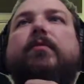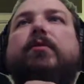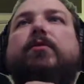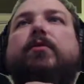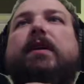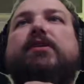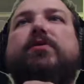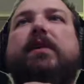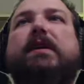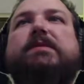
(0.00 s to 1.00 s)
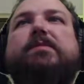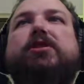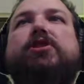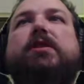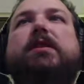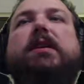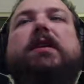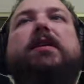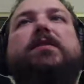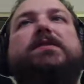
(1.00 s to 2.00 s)
You do a transmission and
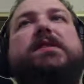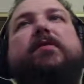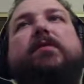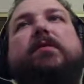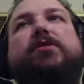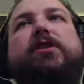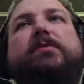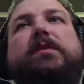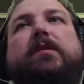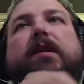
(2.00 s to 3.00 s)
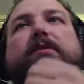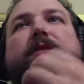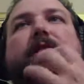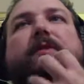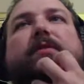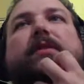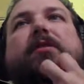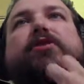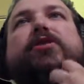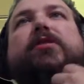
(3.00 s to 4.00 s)
it'll discover those ships. I'll do another one
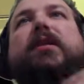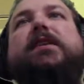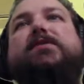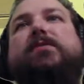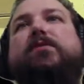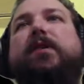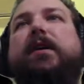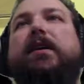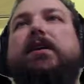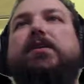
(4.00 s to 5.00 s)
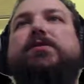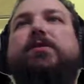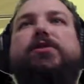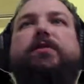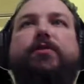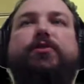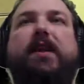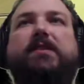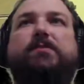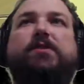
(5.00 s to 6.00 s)
here and show you guys real quick. Searching for
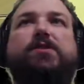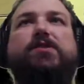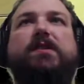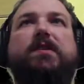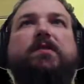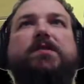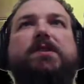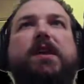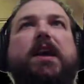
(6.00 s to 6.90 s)
transmission signals,